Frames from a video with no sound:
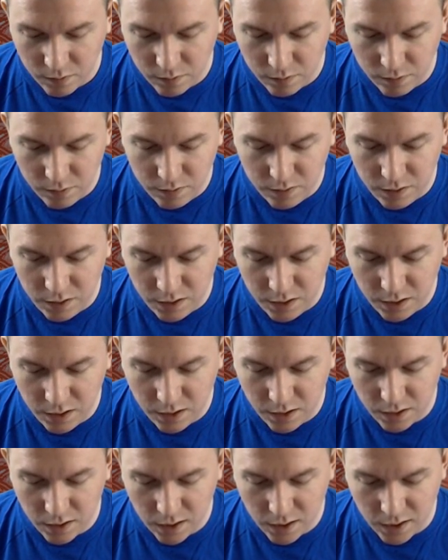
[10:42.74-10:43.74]

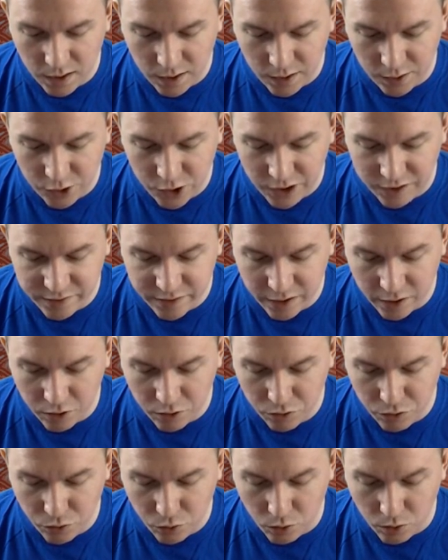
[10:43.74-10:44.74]
the Jason Aaron
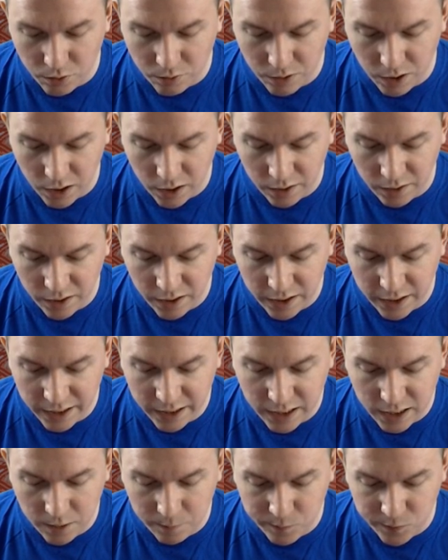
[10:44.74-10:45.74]
Thor run, and I
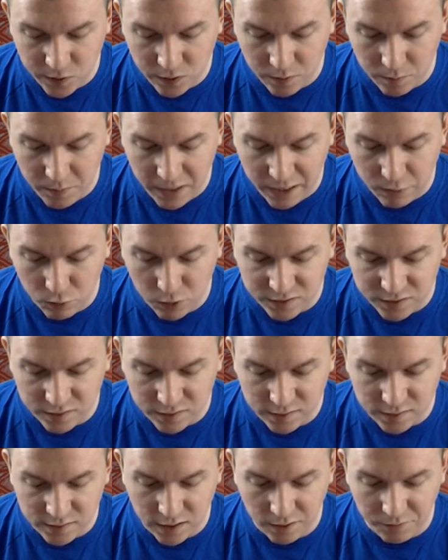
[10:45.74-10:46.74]
got up to the Matt
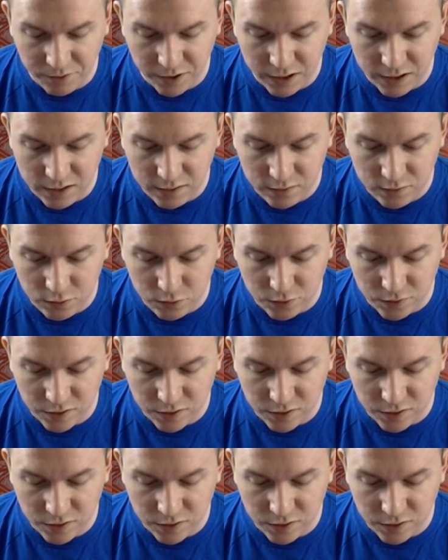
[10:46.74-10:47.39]
Wilson stuff, and he's